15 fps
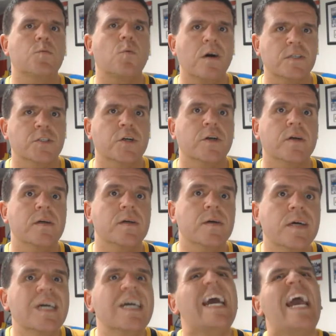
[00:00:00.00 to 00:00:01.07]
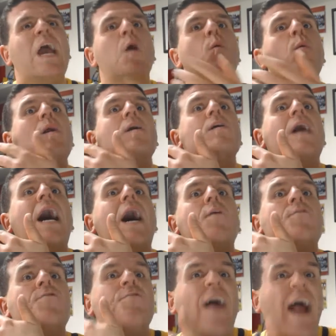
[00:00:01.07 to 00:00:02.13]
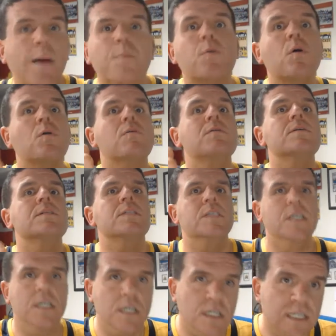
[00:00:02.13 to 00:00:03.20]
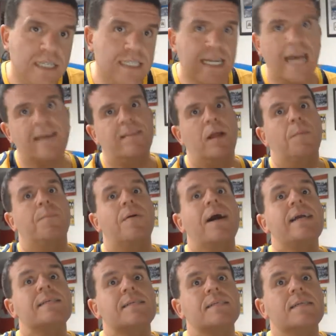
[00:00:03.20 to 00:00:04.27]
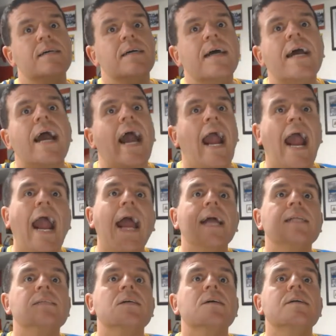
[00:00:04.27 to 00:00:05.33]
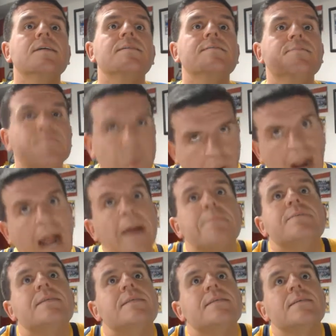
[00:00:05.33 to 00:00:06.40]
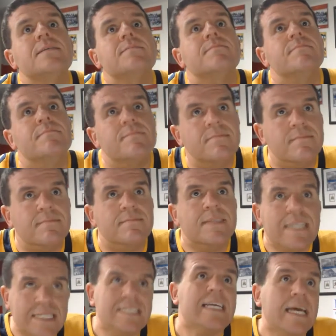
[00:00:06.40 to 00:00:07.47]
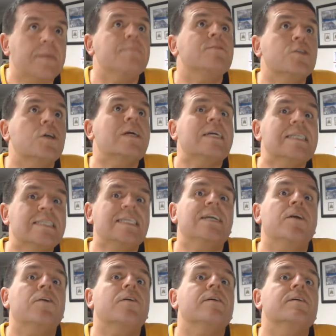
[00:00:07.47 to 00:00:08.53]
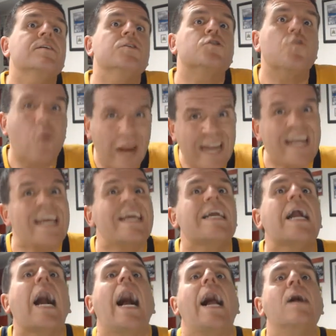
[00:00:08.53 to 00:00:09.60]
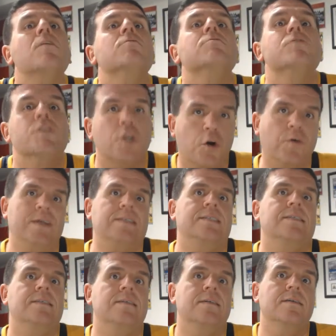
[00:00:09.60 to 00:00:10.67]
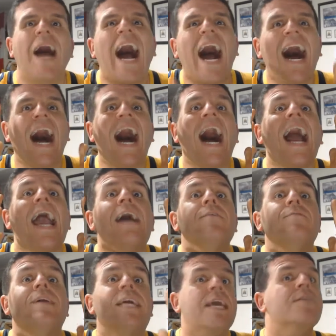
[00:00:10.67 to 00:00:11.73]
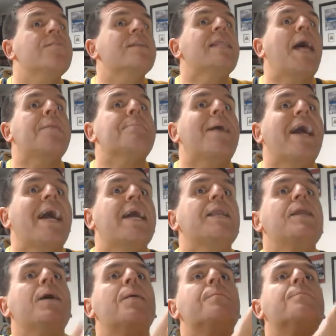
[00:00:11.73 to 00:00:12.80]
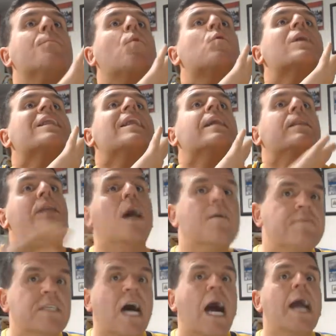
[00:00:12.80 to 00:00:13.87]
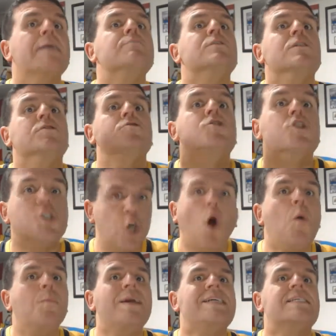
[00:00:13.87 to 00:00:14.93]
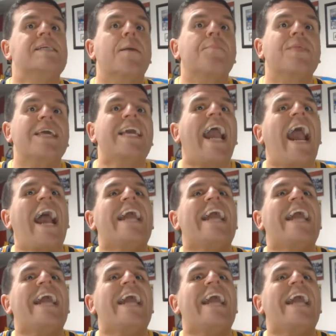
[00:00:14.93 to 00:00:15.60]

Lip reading: this roster. It would allow Favreau to take their place, and perhaps this team should consider trading Kyle Turris. I have given that man more than enough time to show me something,